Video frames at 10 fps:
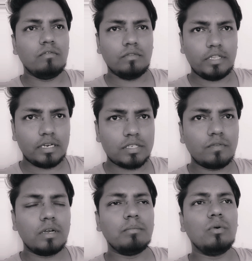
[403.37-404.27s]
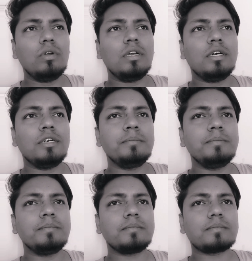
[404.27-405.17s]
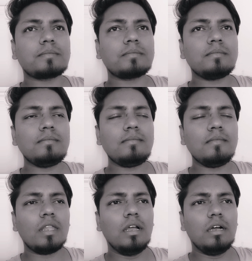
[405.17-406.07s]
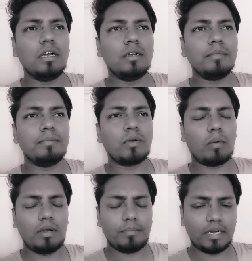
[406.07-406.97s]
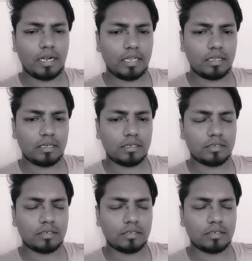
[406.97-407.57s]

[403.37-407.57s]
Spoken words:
There is one more problem regarding